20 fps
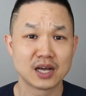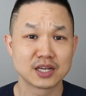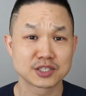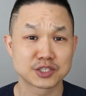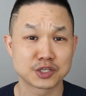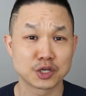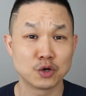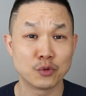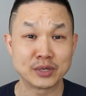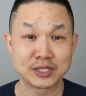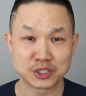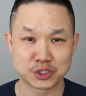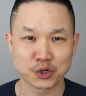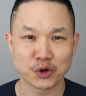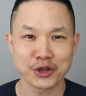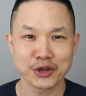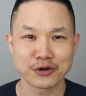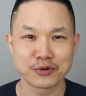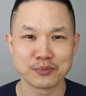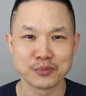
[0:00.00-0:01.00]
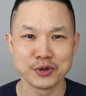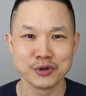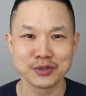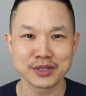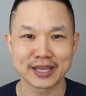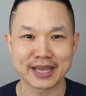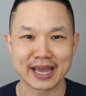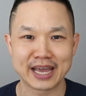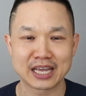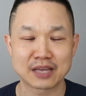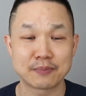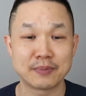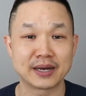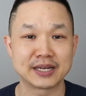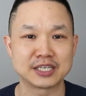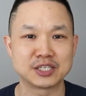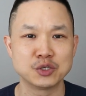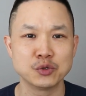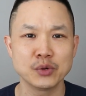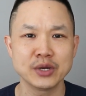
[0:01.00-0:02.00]
So enjoy your mooncake,
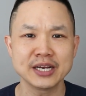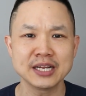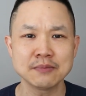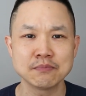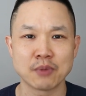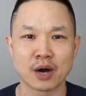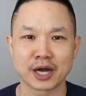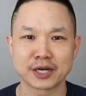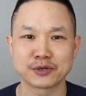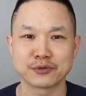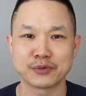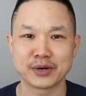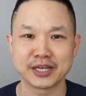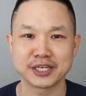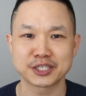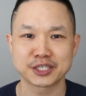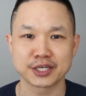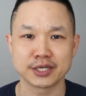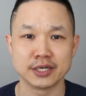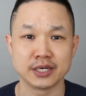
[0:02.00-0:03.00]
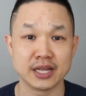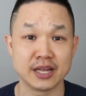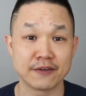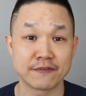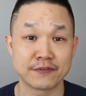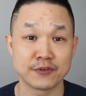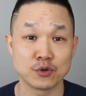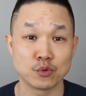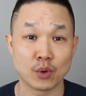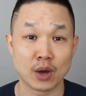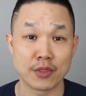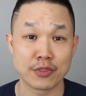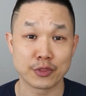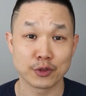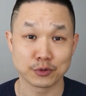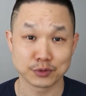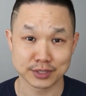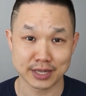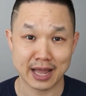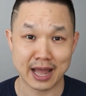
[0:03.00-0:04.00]
but do it in moderation if you want
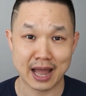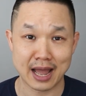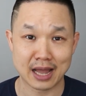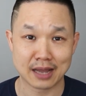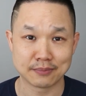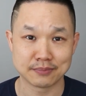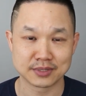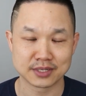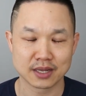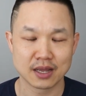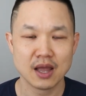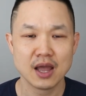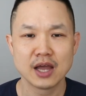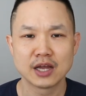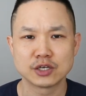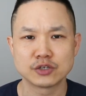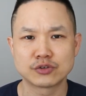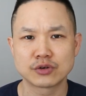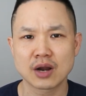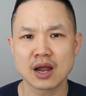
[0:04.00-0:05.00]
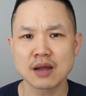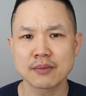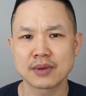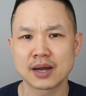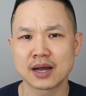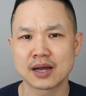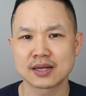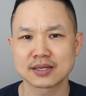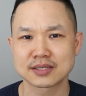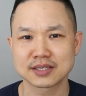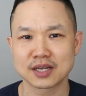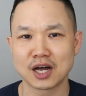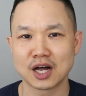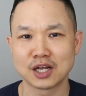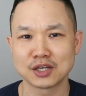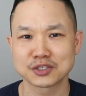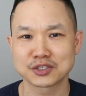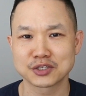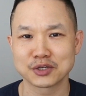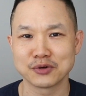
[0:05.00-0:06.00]
those abs. Dramas
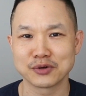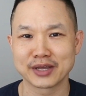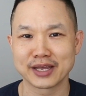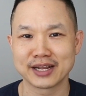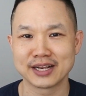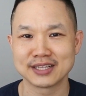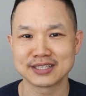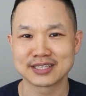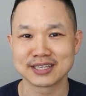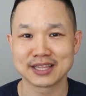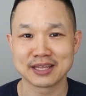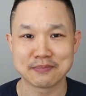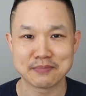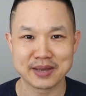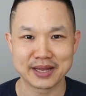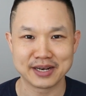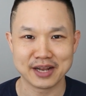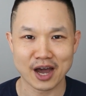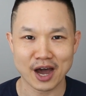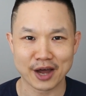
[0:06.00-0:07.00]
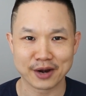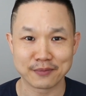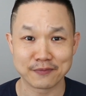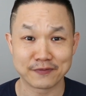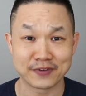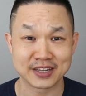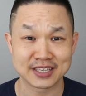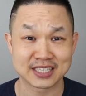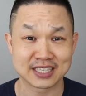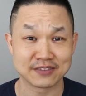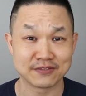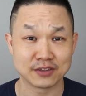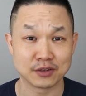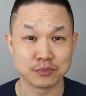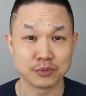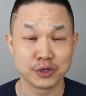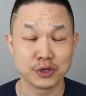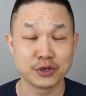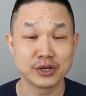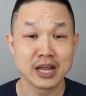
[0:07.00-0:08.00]
also get into the Mid-Autumn Festival
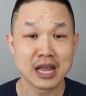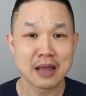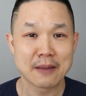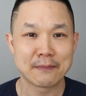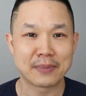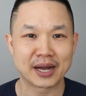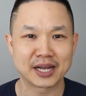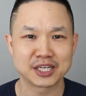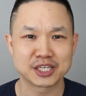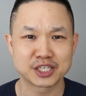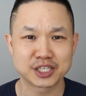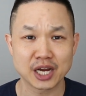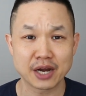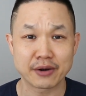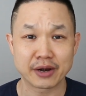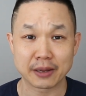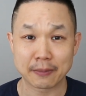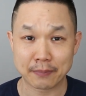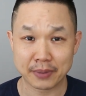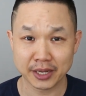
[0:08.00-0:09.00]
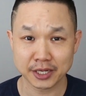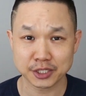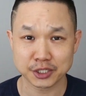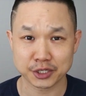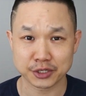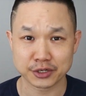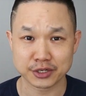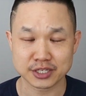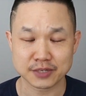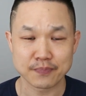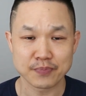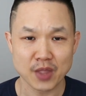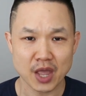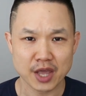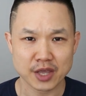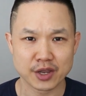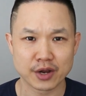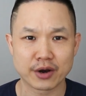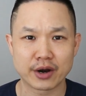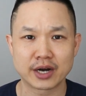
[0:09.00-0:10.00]
mood by sharing pictures.
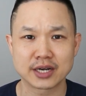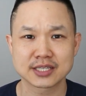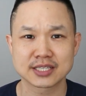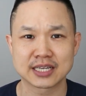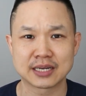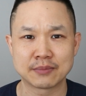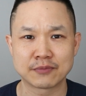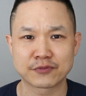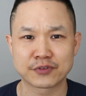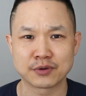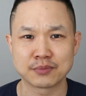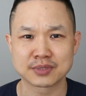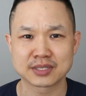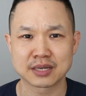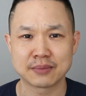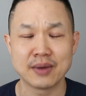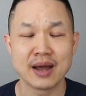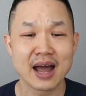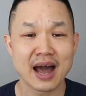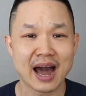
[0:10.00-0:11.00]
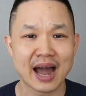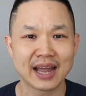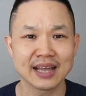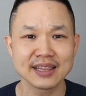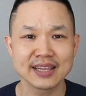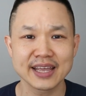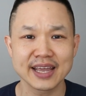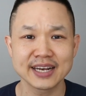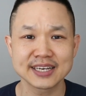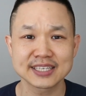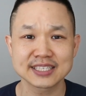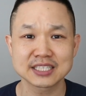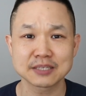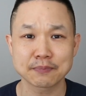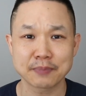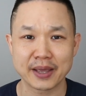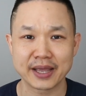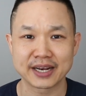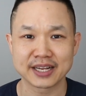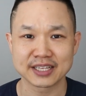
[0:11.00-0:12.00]
Here are some from some highly
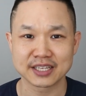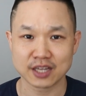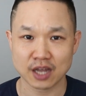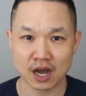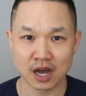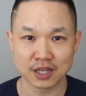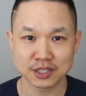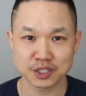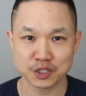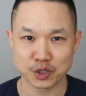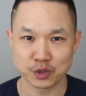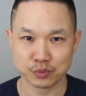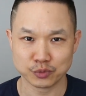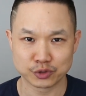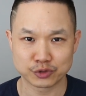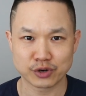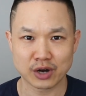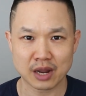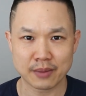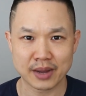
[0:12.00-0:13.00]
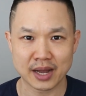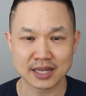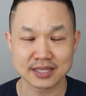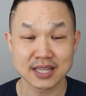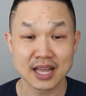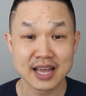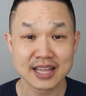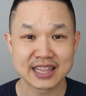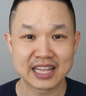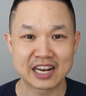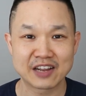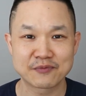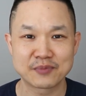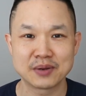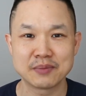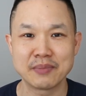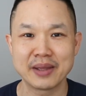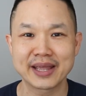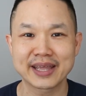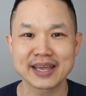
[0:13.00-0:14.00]
anticipated costume dramas that have
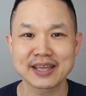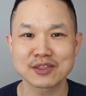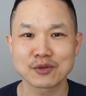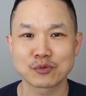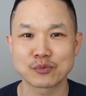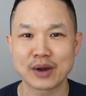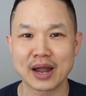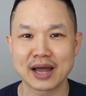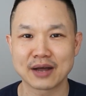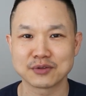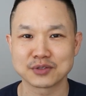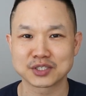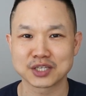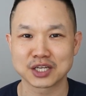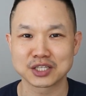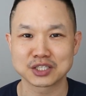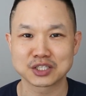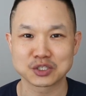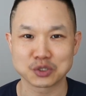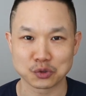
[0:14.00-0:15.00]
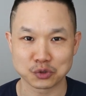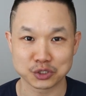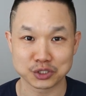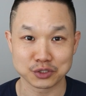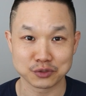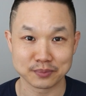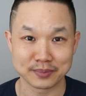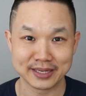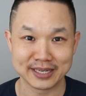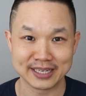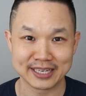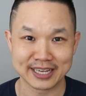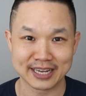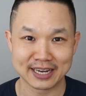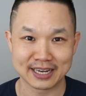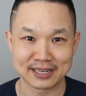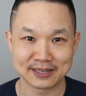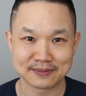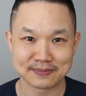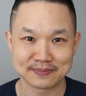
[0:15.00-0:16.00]
been making the rounds on social
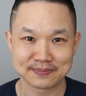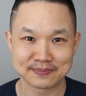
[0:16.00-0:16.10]
media.